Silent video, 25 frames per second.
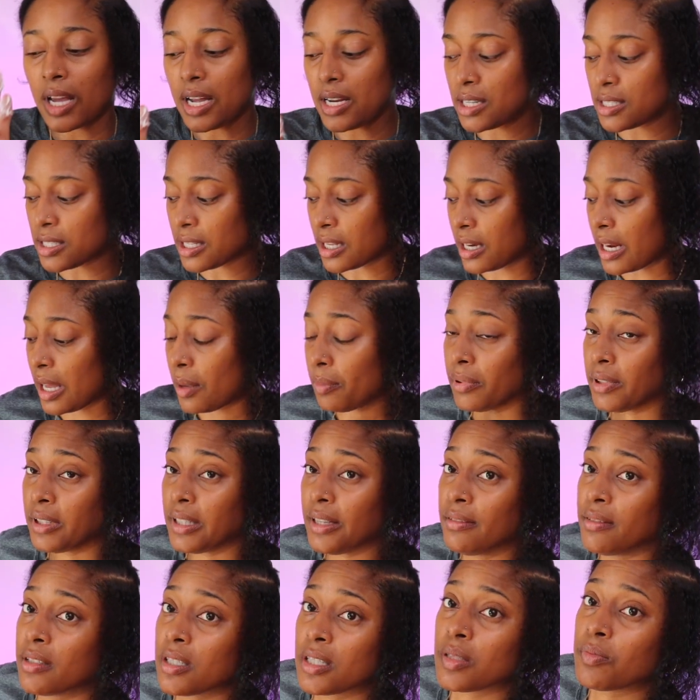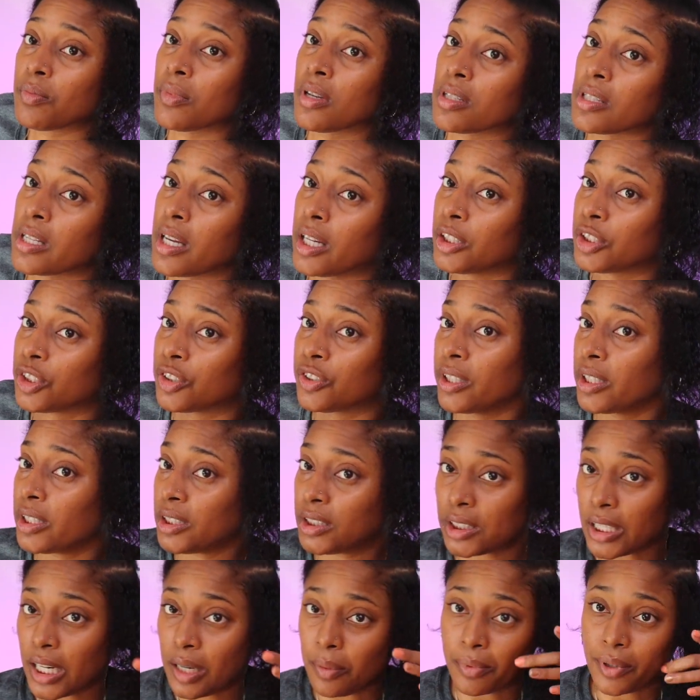just cannot believe this smells like straight
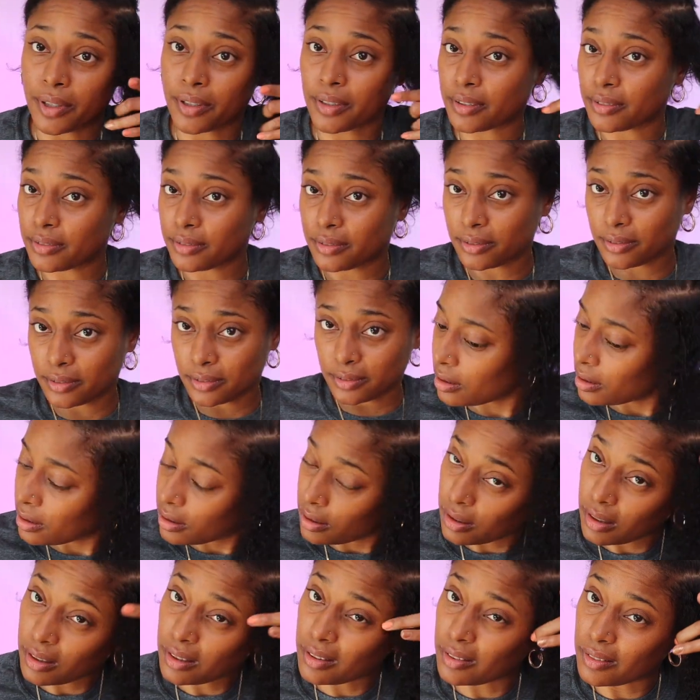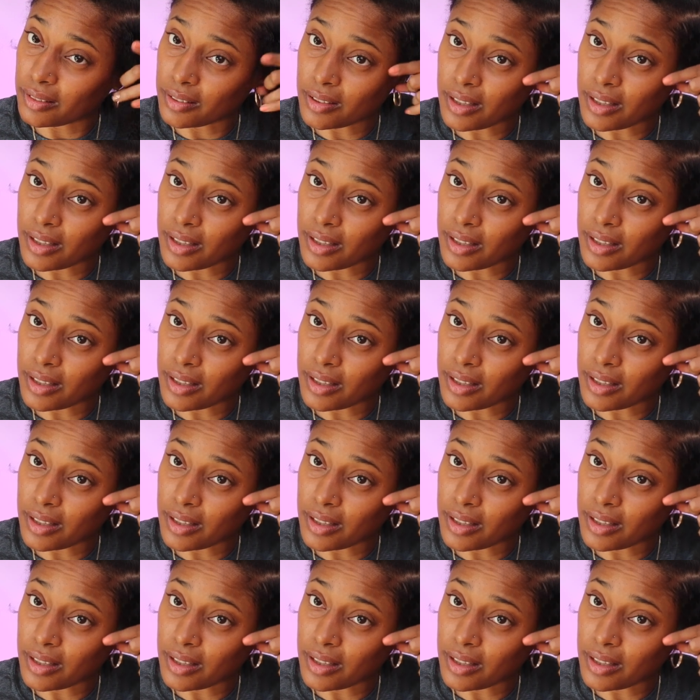shea butter. I don't